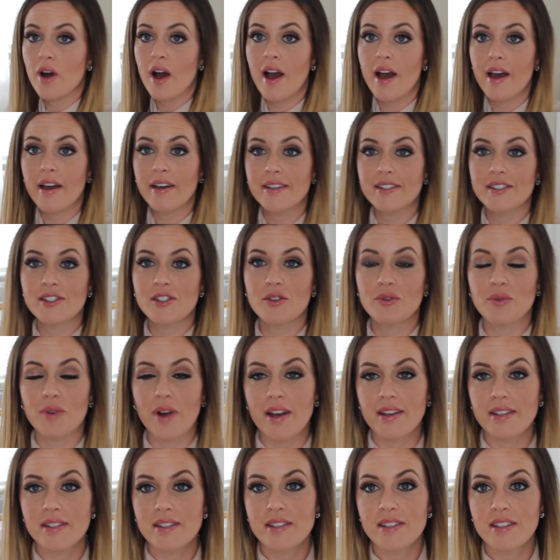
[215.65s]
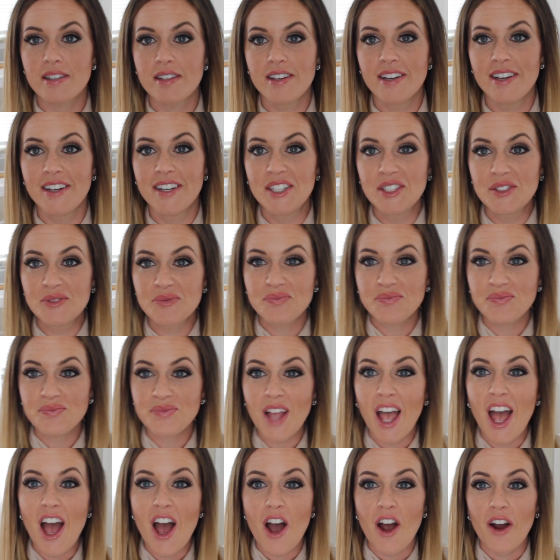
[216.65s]
guys the rest
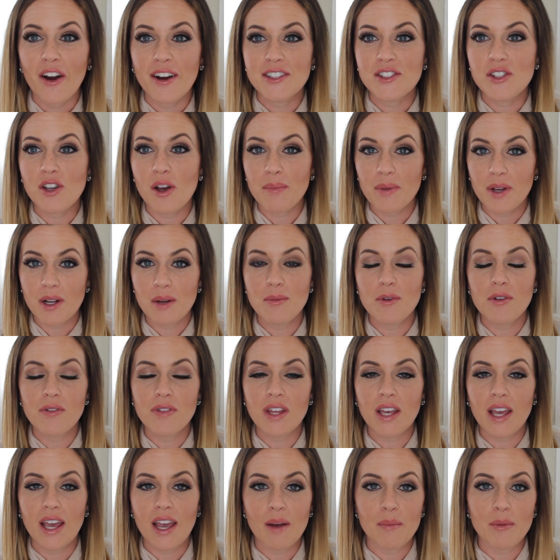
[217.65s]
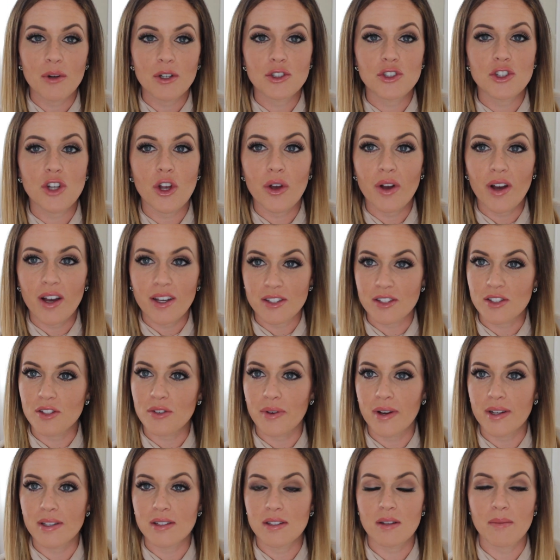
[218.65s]
all right, so I'm gonna move the camera and show you guys the
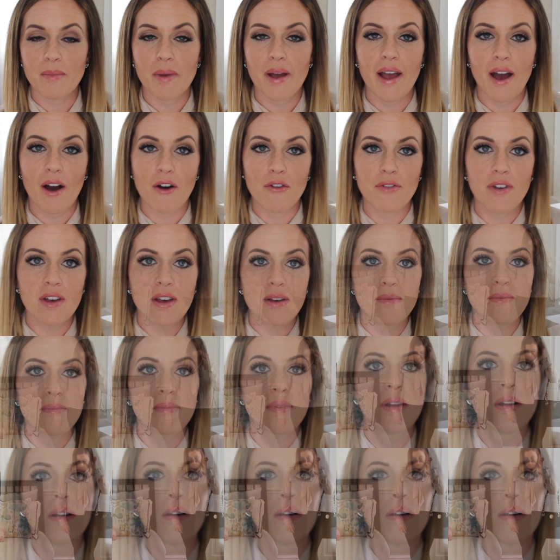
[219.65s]
rest of my outfit.